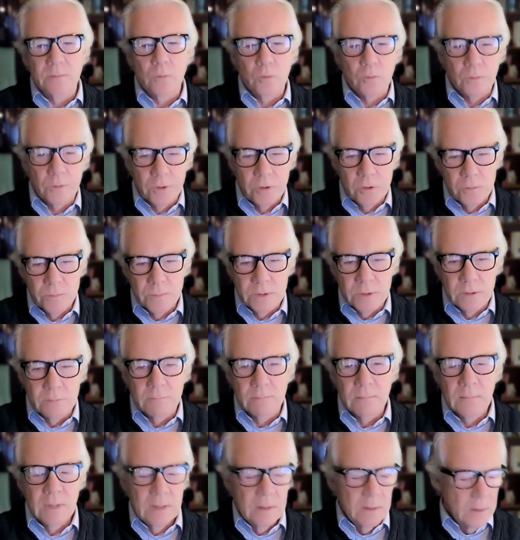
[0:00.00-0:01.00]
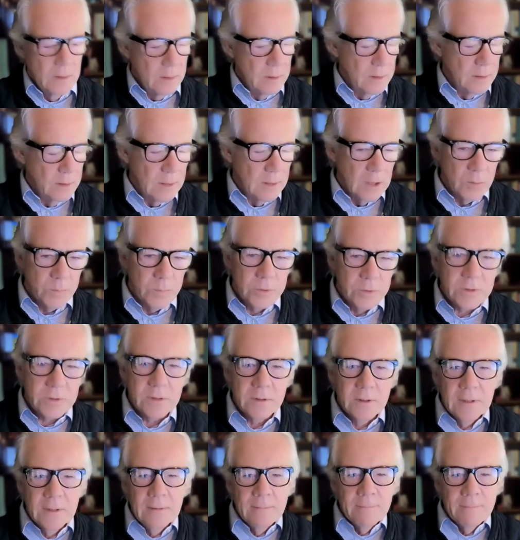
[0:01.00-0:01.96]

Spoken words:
more human output.